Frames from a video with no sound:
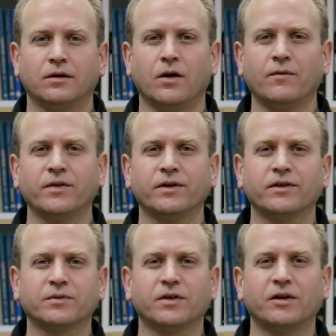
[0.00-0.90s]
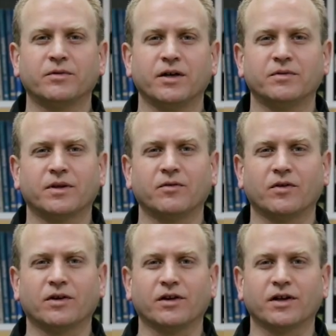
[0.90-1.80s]
Hopefully this will help keep some of
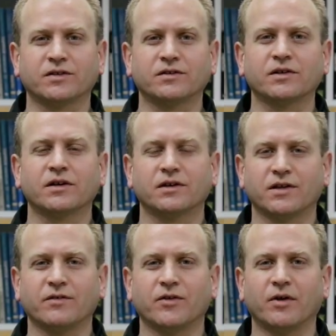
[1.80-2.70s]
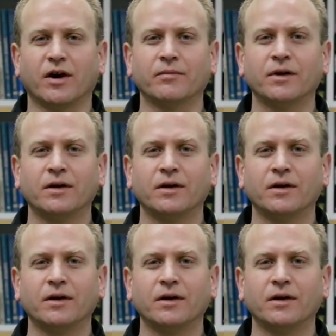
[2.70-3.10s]
your collections safe from harm.